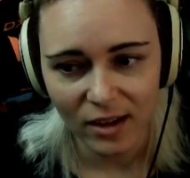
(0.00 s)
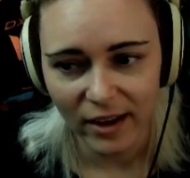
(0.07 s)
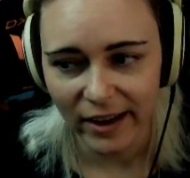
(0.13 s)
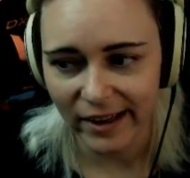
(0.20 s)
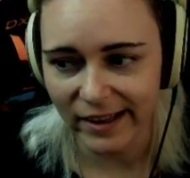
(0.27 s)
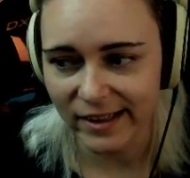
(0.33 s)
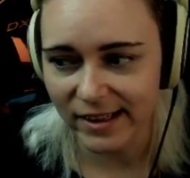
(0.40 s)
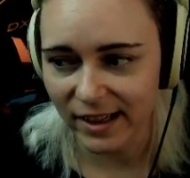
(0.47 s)

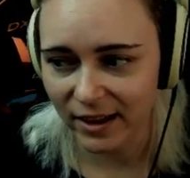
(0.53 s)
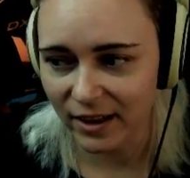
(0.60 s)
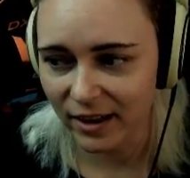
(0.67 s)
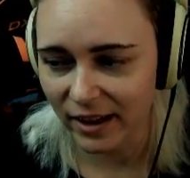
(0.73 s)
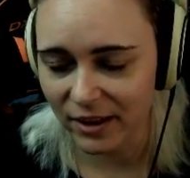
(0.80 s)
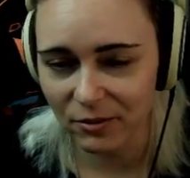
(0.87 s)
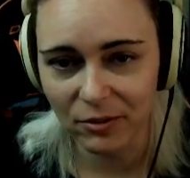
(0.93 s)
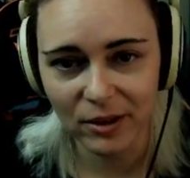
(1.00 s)
And
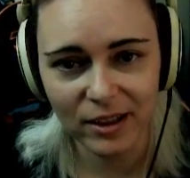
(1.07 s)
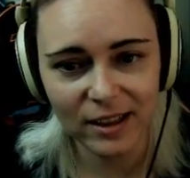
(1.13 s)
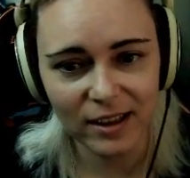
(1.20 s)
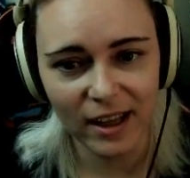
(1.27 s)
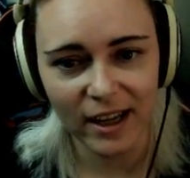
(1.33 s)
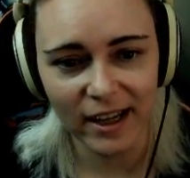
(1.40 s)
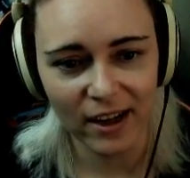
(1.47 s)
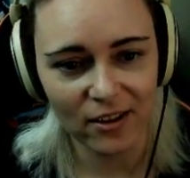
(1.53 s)
I really
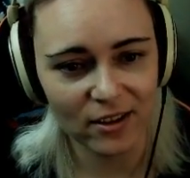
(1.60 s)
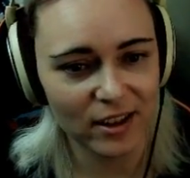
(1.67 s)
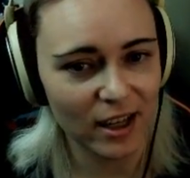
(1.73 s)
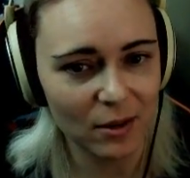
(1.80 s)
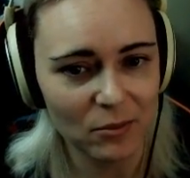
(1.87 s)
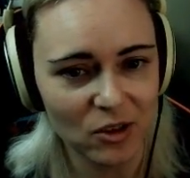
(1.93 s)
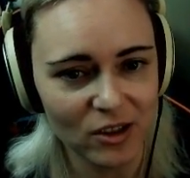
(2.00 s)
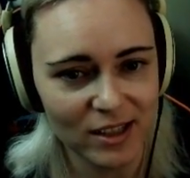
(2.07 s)
like how the
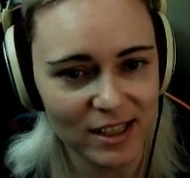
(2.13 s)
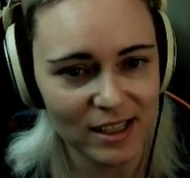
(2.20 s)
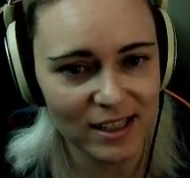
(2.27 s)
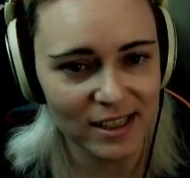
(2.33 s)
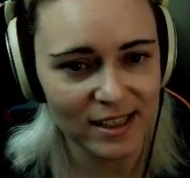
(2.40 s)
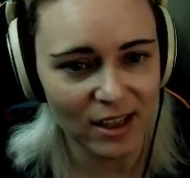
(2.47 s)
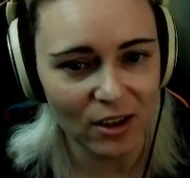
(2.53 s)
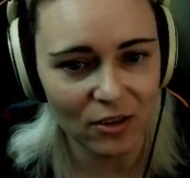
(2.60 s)
game looks in
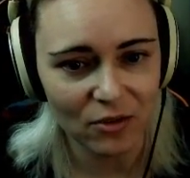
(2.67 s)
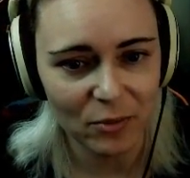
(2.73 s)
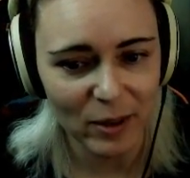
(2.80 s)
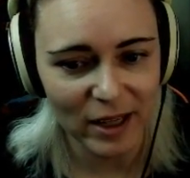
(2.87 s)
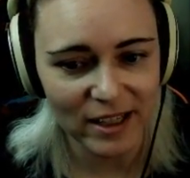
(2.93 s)
itself, but I